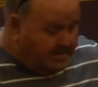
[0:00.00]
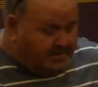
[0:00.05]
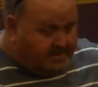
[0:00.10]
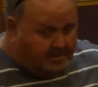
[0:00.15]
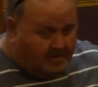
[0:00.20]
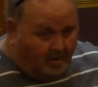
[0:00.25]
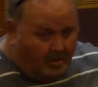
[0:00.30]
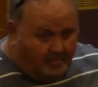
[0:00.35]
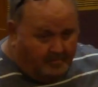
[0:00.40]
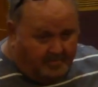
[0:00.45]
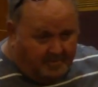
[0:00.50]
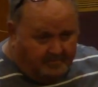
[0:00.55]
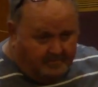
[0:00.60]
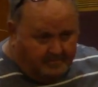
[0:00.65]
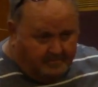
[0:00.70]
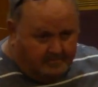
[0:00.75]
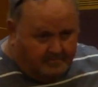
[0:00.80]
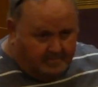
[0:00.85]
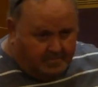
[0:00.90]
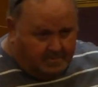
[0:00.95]
called me
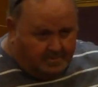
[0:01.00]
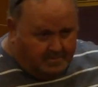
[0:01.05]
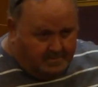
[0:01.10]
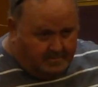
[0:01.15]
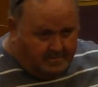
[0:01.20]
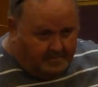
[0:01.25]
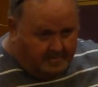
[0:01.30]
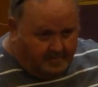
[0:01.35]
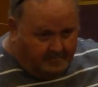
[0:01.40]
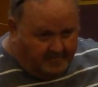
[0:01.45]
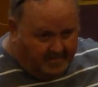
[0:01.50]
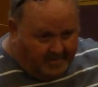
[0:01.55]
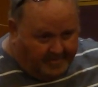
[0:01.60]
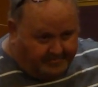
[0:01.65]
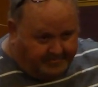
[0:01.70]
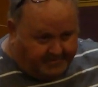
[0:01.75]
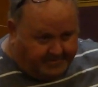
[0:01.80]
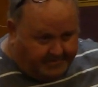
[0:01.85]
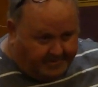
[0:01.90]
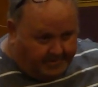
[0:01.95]
a
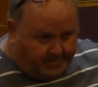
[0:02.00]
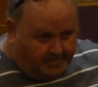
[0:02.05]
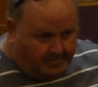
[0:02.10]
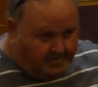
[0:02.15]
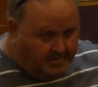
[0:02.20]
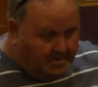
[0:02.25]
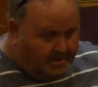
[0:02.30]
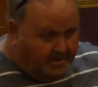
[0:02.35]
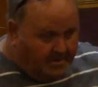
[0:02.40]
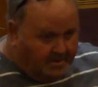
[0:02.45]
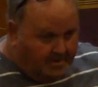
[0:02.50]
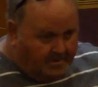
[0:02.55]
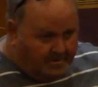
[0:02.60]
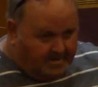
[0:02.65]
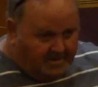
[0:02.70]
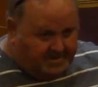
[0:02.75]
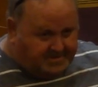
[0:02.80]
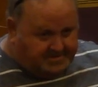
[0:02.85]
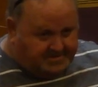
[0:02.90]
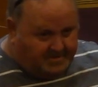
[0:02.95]
month ago.
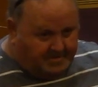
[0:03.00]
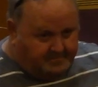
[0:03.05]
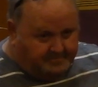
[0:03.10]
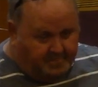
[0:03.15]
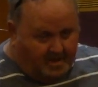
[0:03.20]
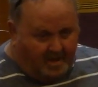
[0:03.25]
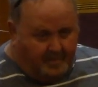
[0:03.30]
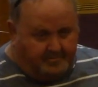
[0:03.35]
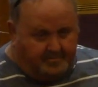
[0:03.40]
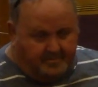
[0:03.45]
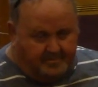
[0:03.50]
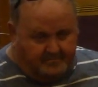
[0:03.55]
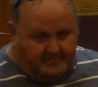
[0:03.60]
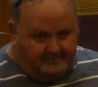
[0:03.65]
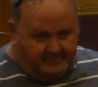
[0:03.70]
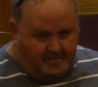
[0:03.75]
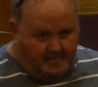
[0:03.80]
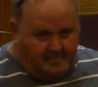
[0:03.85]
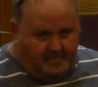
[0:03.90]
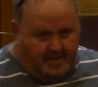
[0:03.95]
He said, "Papa,
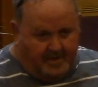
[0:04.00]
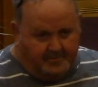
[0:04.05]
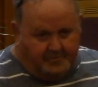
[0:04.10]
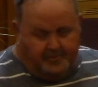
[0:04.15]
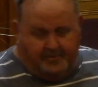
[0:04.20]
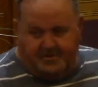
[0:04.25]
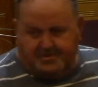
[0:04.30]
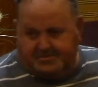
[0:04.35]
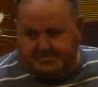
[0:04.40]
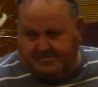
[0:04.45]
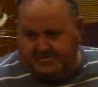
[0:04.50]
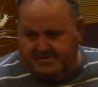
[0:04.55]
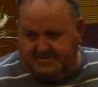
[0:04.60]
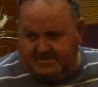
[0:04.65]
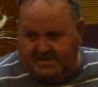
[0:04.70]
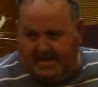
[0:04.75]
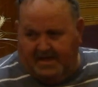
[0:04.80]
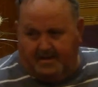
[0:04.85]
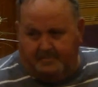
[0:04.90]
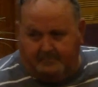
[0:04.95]
for my Christmas
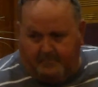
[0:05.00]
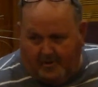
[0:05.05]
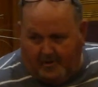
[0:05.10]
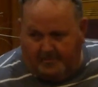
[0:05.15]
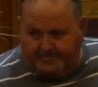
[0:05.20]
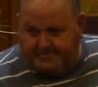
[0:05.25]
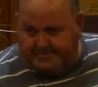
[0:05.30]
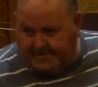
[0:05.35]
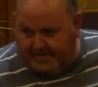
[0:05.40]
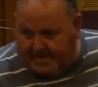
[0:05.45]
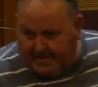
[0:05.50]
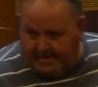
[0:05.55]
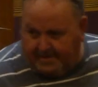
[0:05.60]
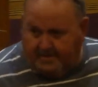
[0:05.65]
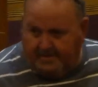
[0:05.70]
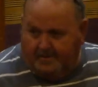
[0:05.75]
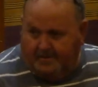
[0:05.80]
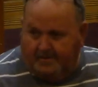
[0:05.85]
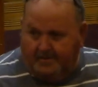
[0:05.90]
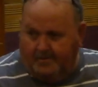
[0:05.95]
and birthday,
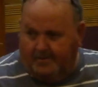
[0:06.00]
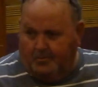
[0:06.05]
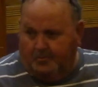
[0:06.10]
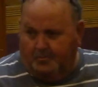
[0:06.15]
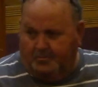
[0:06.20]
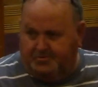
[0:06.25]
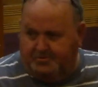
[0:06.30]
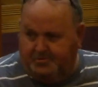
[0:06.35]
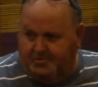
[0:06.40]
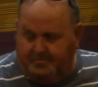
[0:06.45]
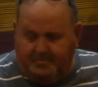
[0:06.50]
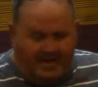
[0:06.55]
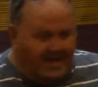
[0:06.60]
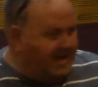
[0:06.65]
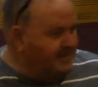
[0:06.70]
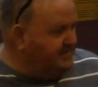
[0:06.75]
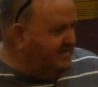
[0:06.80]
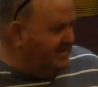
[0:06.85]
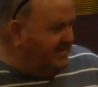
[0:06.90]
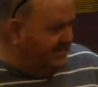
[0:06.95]
would you
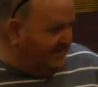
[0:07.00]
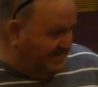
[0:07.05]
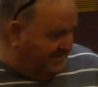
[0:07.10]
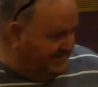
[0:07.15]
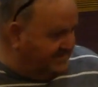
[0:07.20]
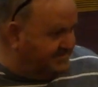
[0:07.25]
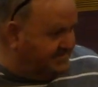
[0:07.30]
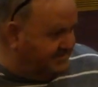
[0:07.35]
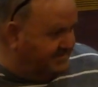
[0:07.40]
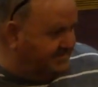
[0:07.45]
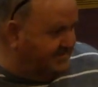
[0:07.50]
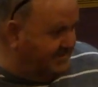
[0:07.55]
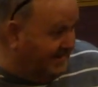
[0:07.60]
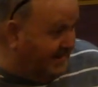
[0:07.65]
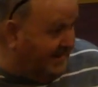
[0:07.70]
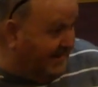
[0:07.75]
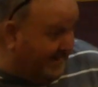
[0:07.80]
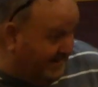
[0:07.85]
buy me this?" And I